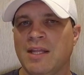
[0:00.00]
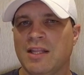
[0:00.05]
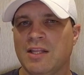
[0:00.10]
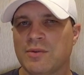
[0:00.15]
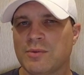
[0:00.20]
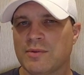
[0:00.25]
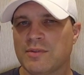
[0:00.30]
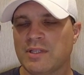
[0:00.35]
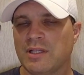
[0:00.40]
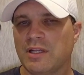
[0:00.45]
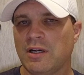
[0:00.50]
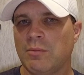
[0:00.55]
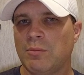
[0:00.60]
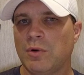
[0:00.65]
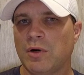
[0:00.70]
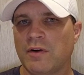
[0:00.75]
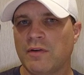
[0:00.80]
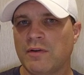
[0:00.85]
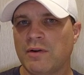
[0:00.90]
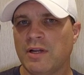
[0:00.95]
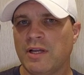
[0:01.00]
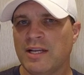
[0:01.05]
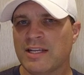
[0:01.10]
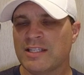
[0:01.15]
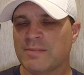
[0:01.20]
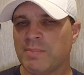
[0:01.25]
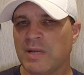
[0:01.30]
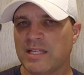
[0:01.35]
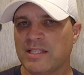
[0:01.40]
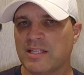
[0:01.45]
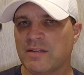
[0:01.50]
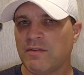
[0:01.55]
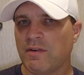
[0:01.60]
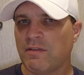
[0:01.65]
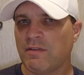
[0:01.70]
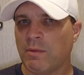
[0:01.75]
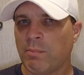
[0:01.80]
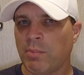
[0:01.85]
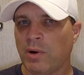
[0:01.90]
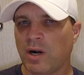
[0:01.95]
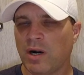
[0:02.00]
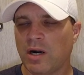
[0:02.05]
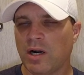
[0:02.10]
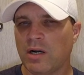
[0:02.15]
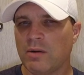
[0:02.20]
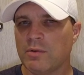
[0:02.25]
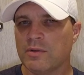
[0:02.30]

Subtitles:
This was a little more expensive of a part.